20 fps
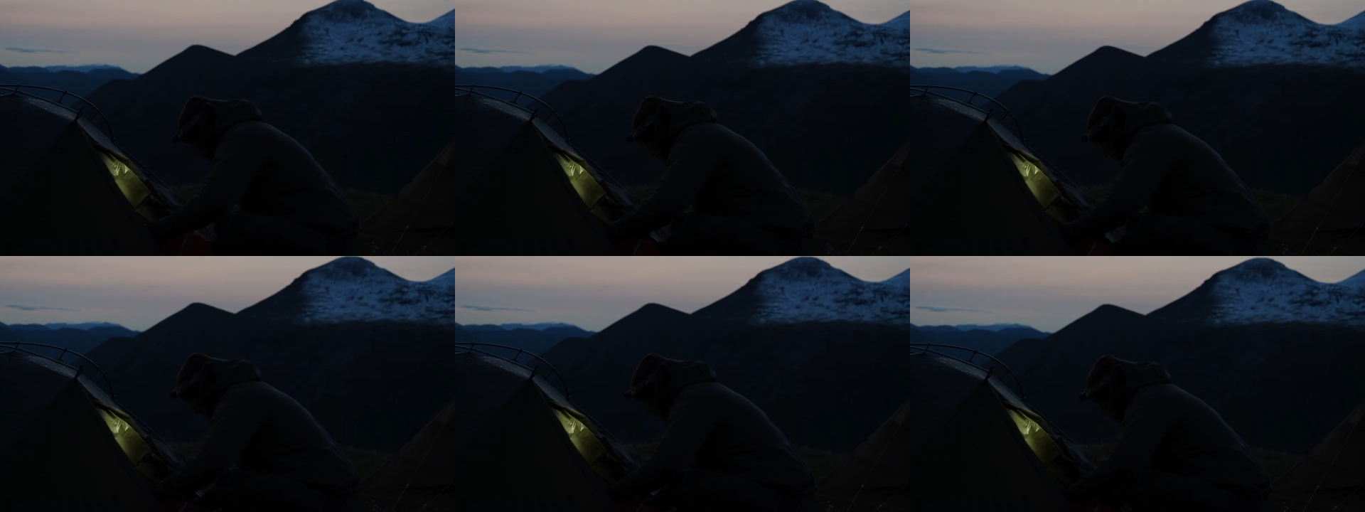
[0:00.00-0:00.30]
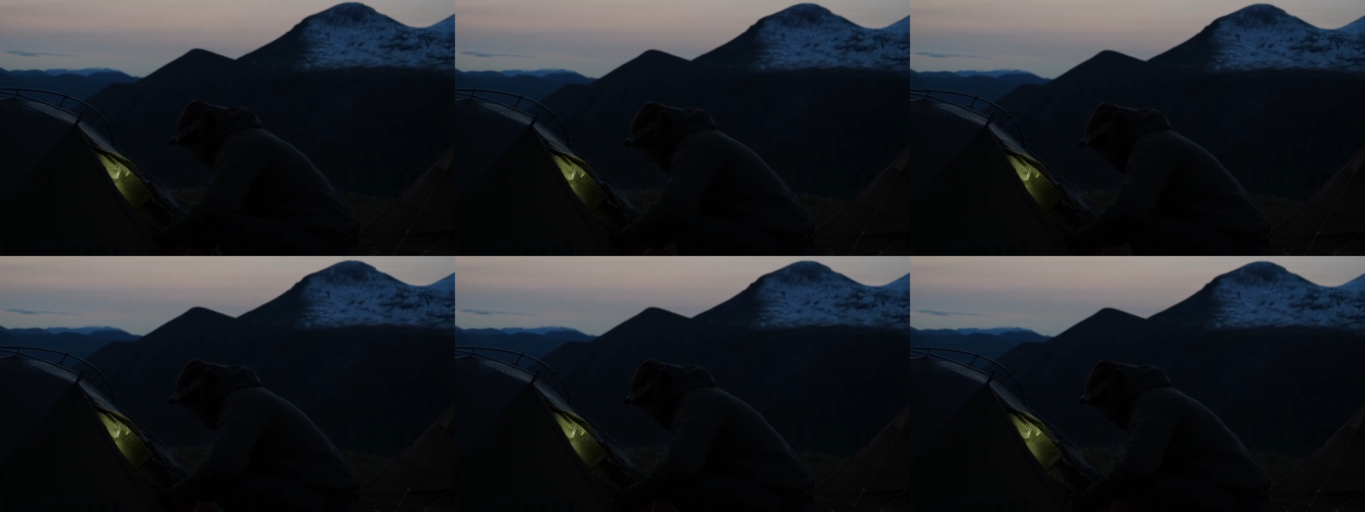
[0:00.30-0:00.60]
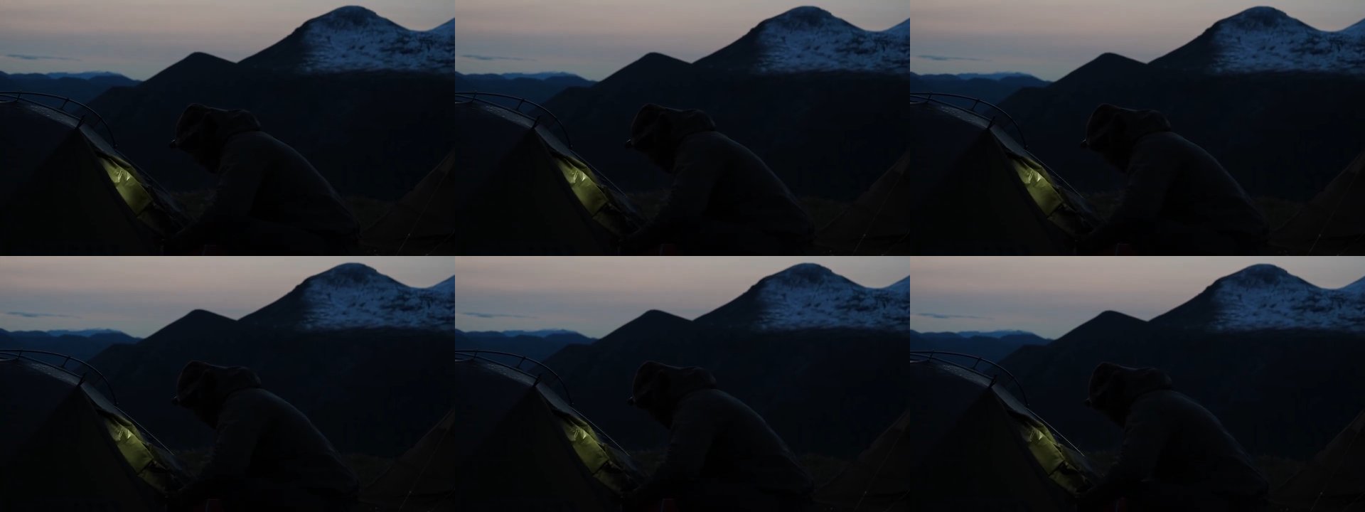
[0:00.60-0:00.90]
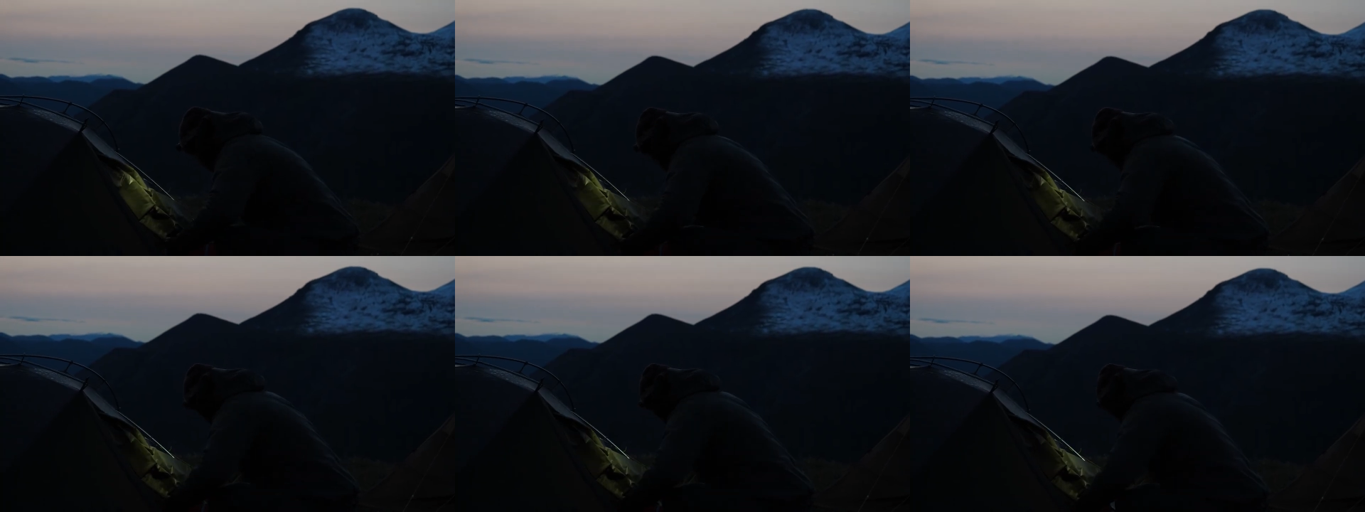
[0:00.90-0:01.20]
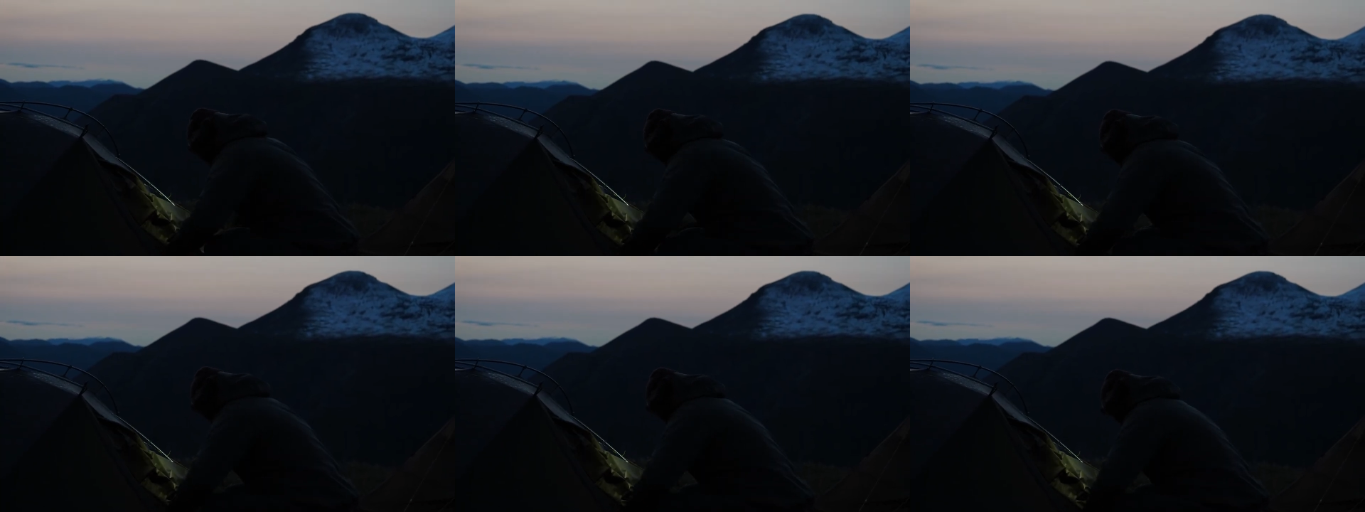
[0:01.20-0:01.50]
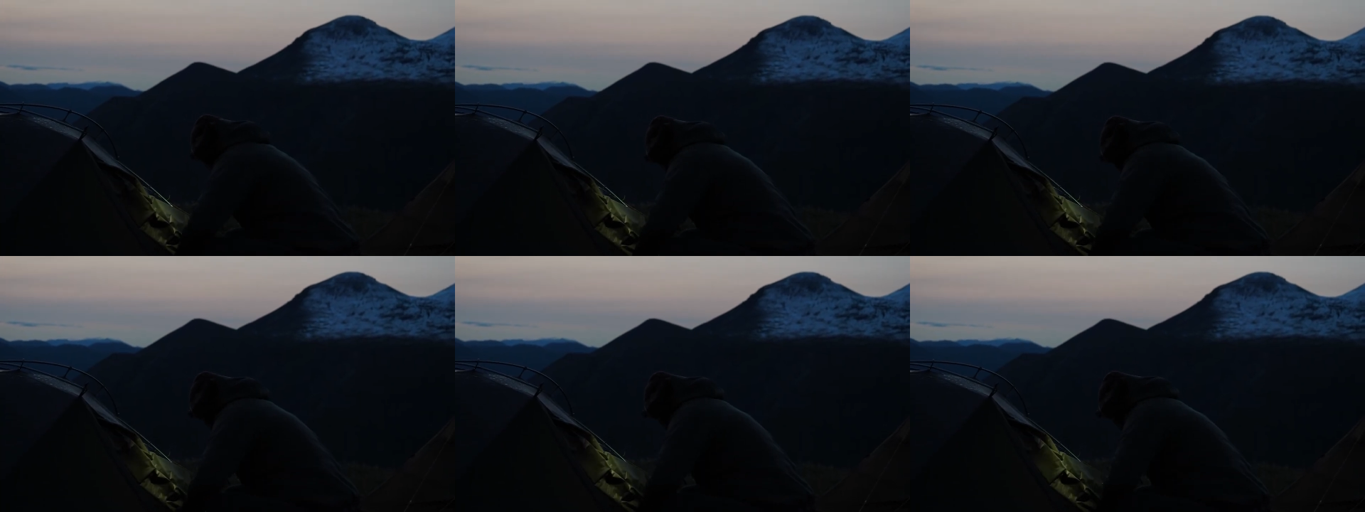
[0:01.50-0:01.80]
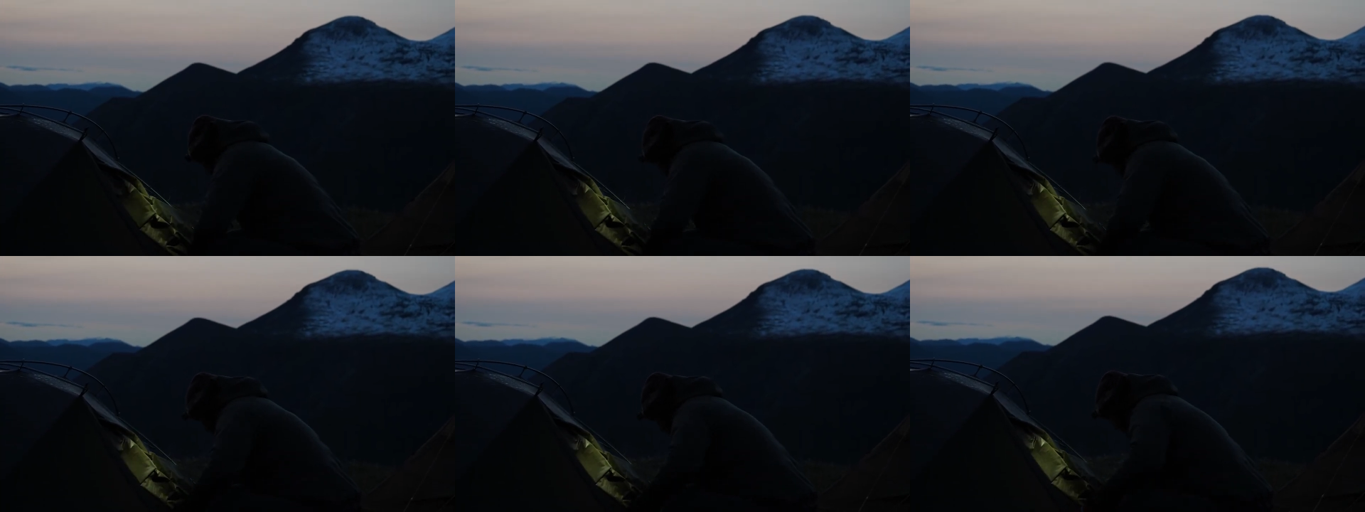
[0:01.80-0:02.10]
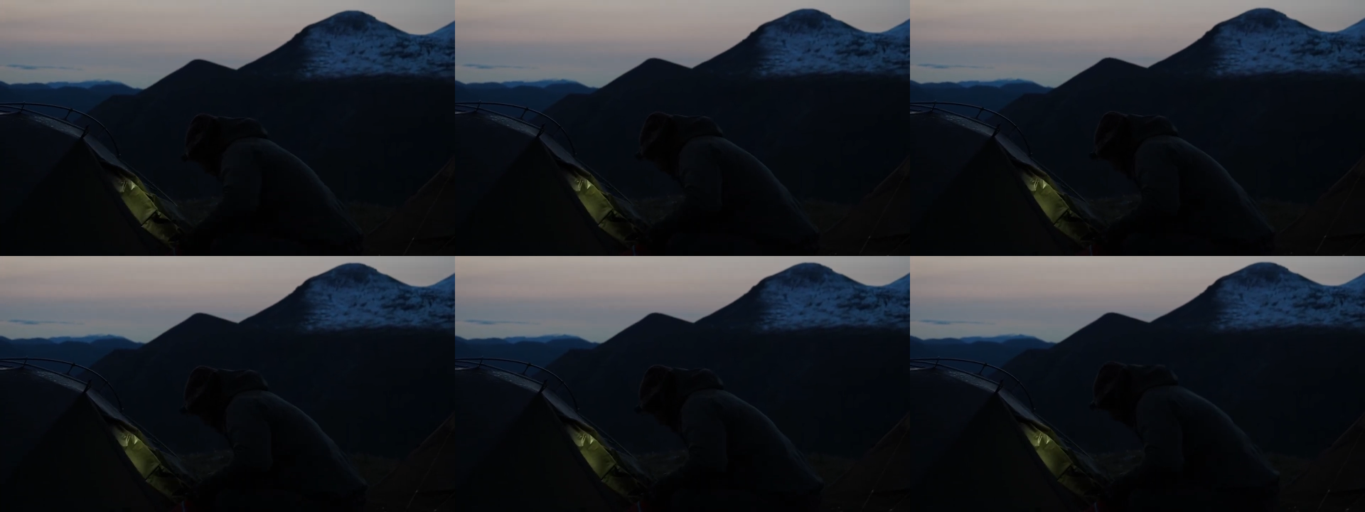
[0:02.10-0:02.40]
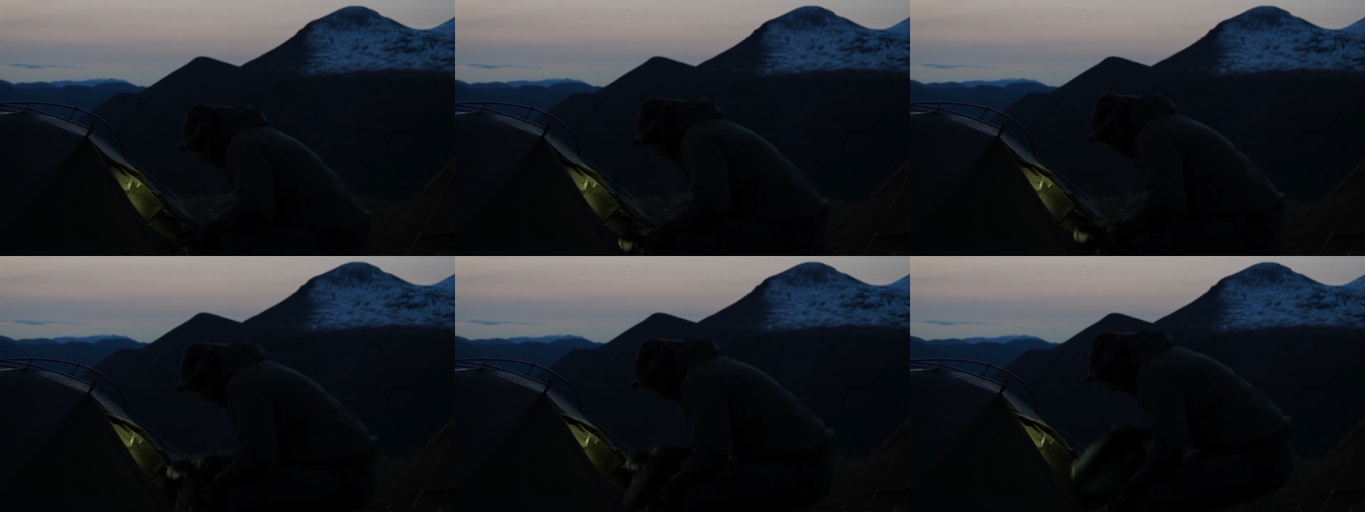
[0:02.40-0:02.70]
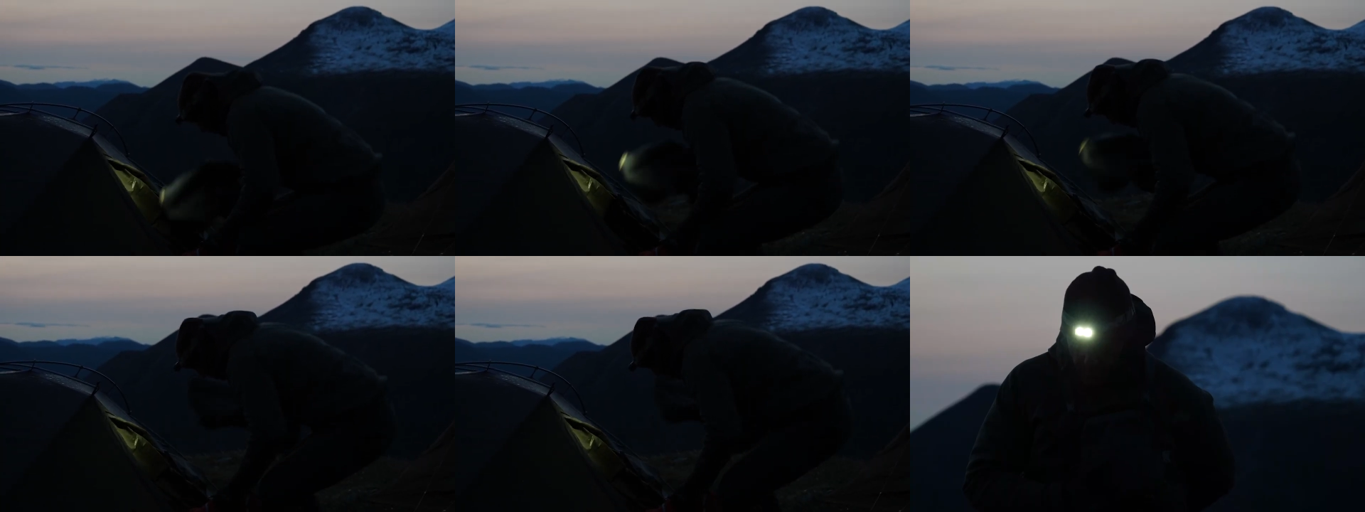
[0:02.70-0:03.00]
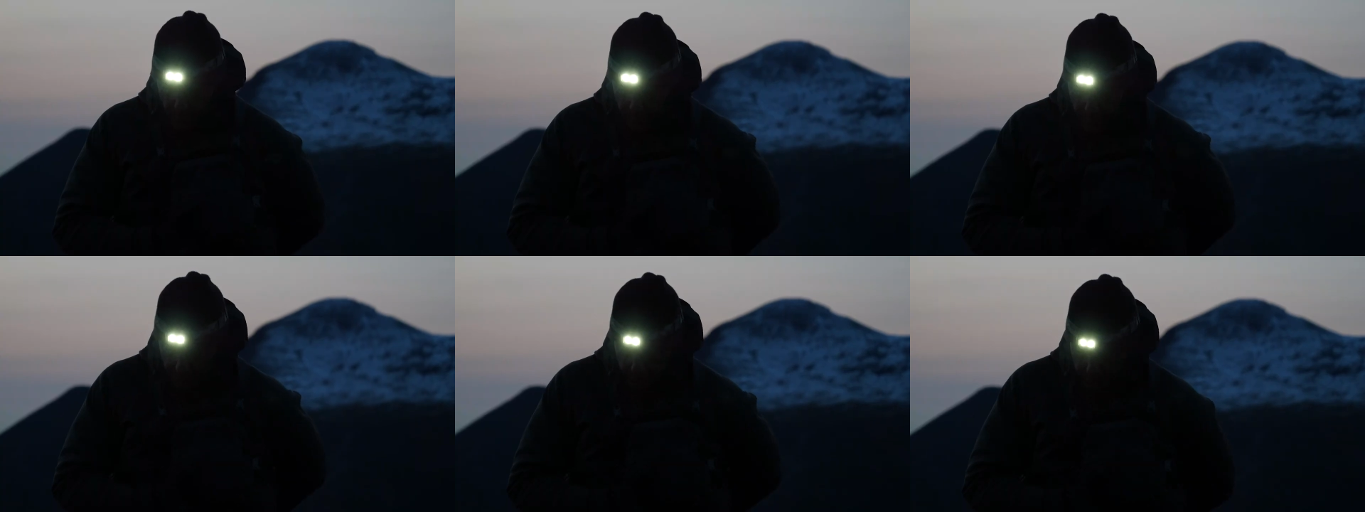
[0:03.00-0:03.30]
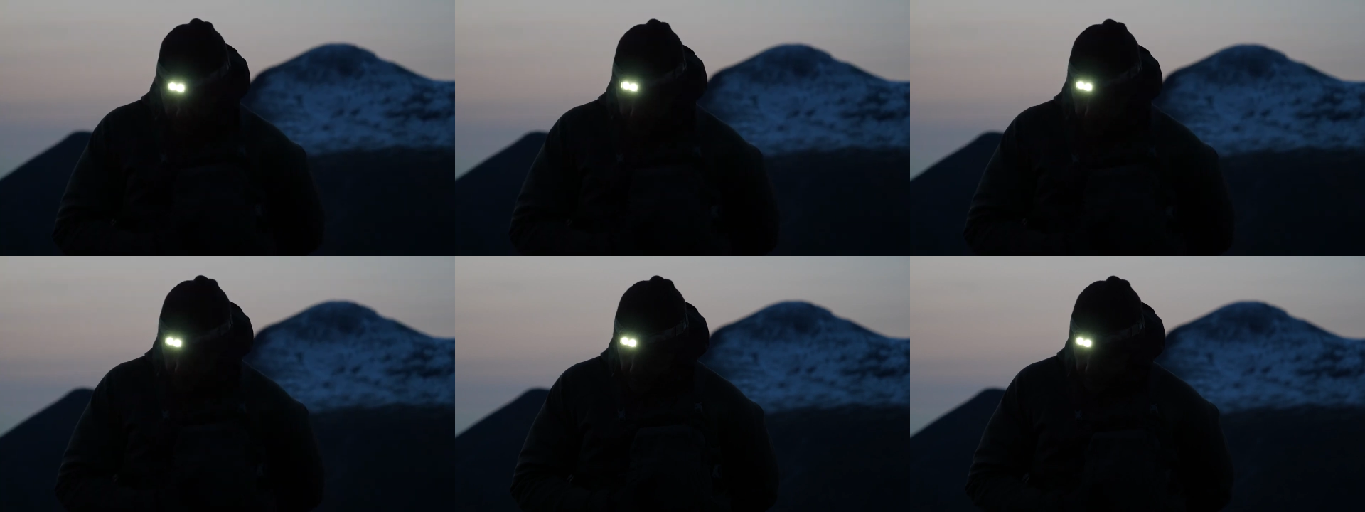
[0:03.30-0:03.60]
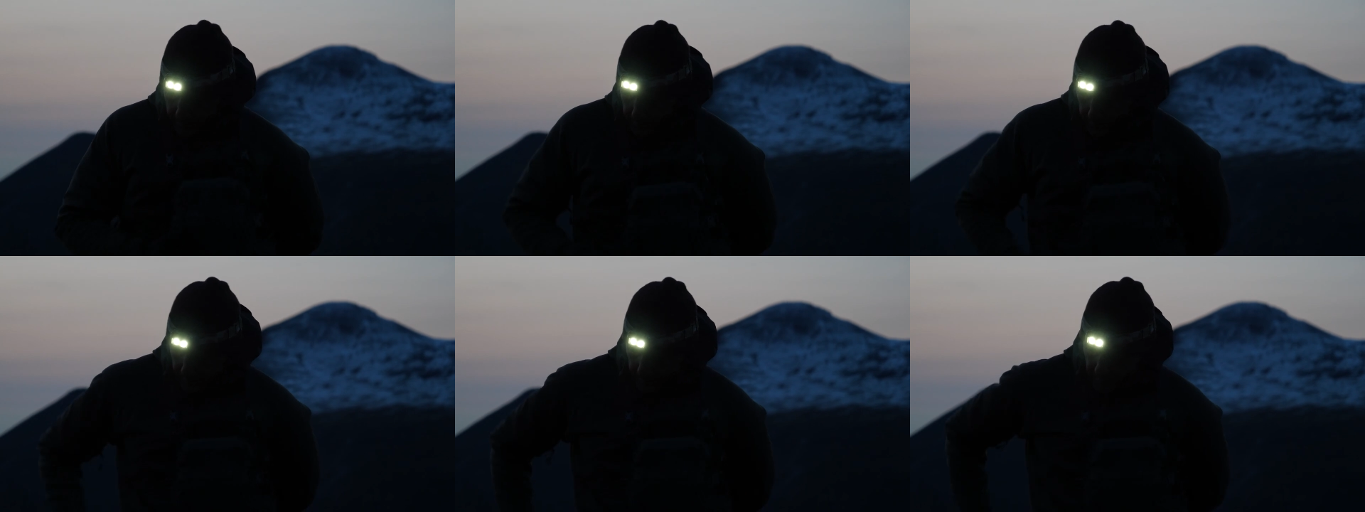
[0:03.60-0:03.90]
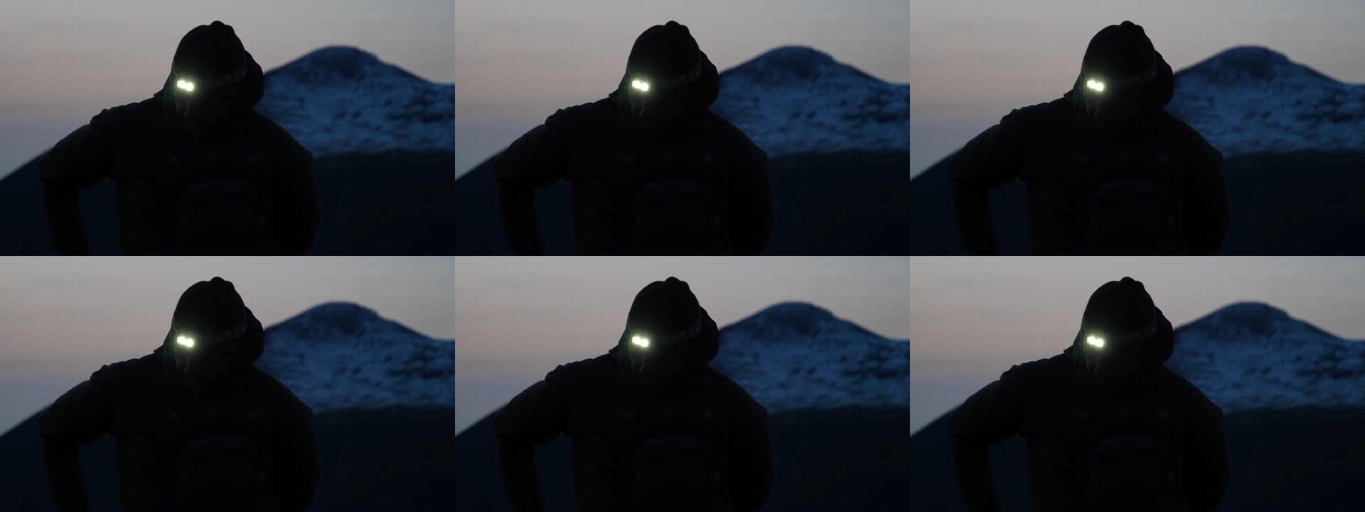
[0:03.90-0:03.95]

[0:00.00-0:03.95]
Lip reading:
(no speaker visible)